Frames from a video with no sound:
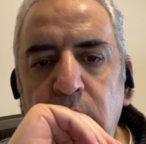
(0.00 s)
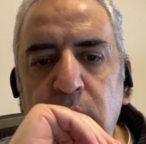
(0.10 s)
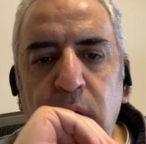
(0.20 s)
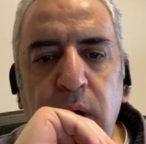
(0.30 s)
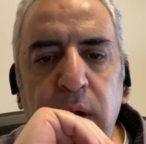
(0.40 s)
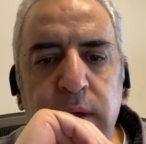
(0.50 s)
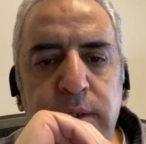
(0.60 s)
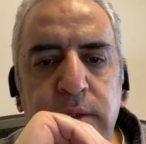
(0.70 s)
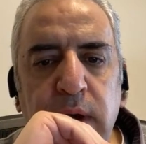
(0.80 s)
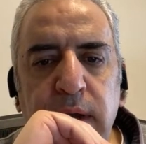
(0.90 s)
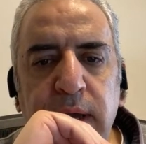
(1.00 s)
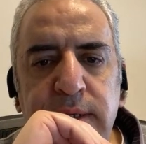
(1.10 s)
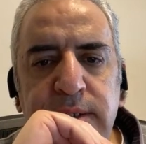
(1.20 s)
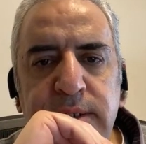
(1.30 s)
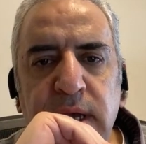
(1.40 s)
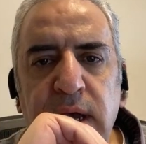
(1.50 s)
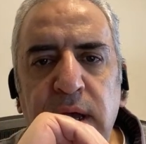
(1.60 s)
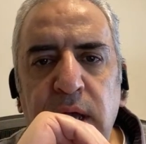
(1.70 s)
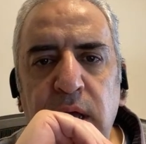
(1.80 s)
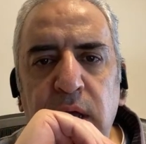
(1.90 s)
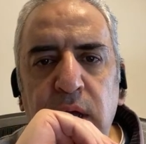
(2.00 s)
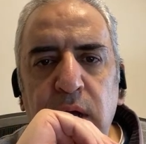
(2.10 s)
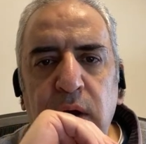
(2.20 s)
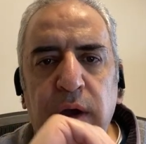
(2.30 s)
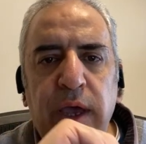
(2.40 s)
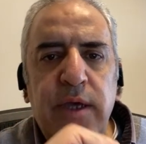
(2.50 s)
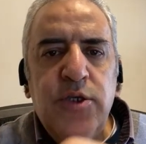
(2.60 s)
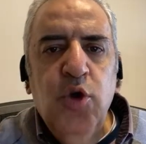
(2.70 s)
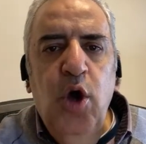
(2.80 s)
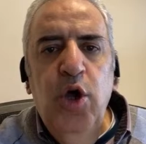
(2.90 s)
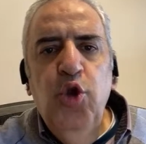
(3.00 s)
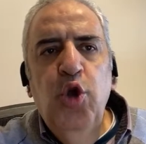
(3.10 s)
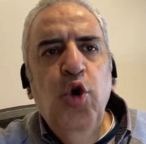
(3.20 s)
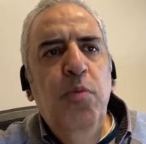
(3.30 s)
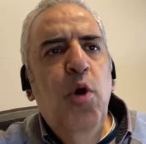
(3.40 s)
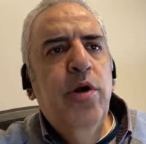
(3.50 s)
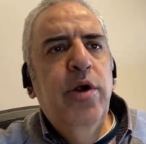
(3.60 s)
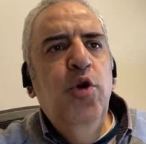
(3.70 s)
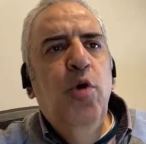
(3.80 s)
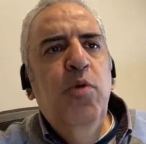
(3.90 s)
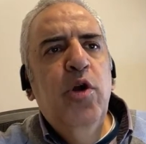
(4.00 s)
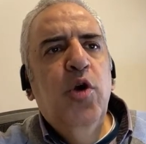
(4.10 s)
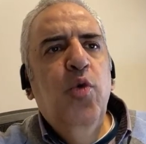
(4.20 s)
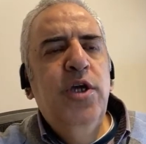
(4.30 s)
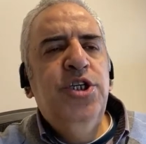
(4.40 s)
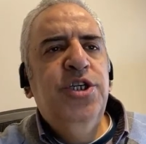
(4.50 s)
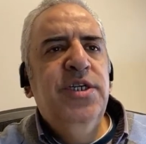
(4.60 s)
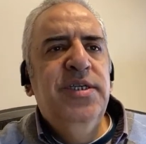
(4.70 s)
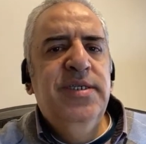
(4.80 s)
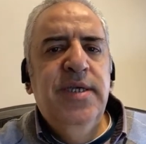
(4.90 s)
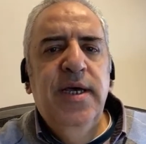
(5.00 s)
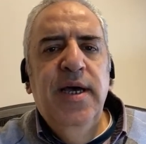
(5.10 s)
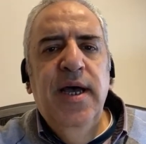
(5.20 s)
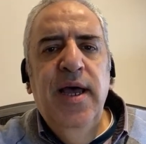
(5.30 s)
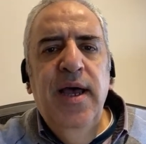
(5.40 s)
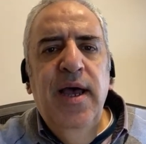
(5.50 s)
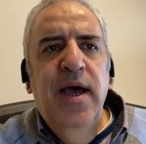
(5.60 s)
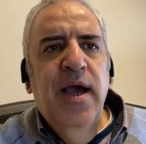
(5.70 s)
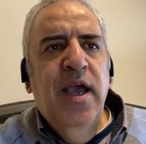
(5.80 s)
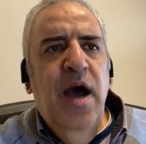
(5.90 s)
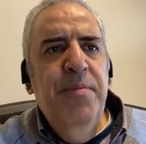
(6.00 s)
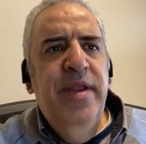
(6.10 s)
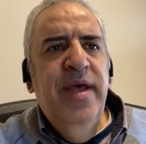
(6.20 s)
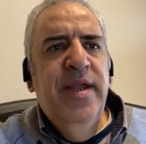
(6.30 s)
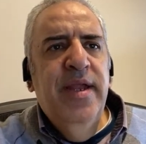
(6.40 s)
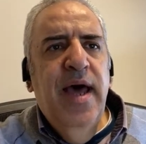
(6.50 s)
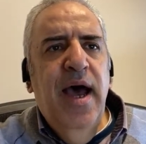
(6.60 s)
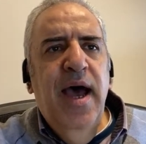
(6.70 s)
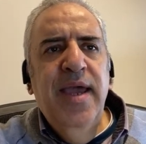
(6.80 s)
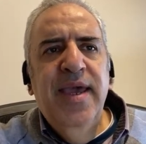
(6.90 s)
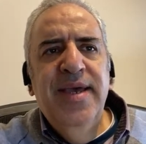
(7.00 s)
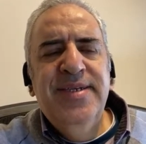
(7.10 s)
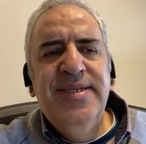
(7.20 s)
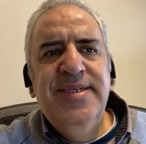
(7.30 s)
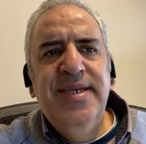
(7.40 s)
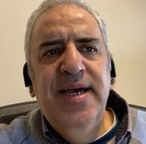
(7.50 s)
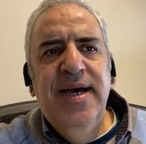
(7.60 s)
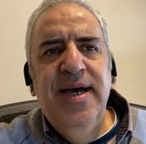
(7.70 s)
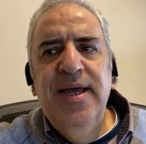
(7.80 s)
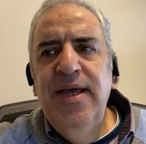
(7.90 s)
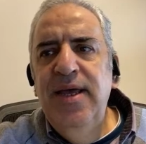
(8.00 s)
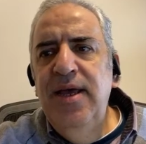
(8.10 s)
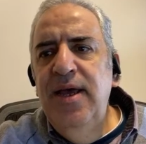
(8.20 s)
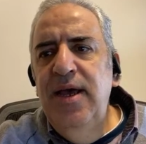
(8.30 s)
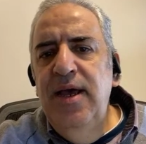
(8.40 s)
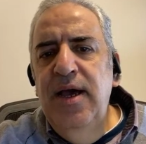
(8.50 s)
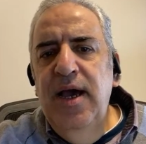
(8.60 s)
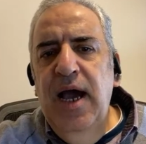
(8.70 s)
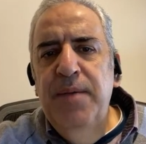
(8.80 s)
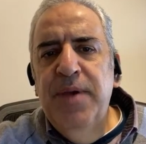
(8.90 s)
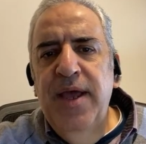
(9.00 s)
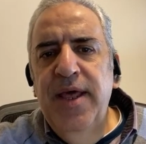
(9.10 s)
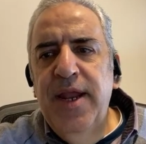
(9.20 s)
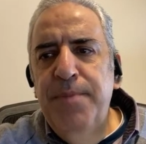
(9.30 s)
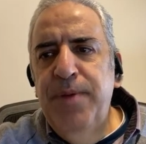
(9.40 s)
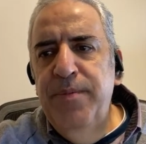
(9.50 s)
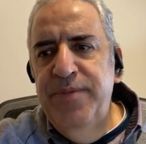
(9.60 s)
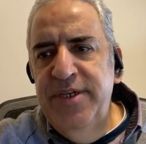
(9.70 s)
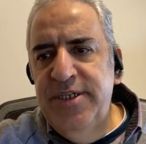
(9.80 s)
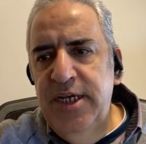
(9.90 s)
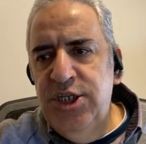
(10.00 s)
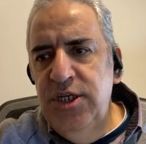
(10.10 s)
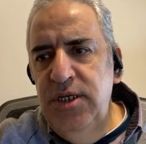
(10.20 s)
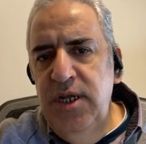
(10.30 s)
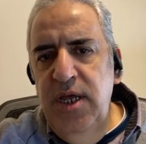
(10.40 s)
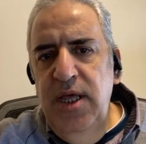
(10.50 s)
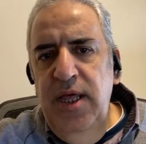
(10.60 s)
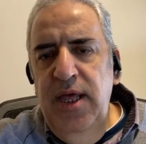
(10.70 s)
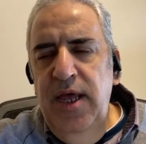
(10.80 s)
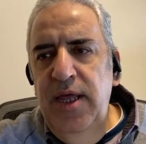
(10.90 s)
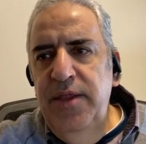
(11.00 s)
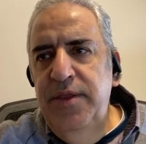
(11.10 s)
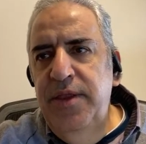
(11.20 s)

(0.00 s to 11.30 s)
All right. So I guess okay. So no more questions coming in. I guess I'm gonna wrap up the session, and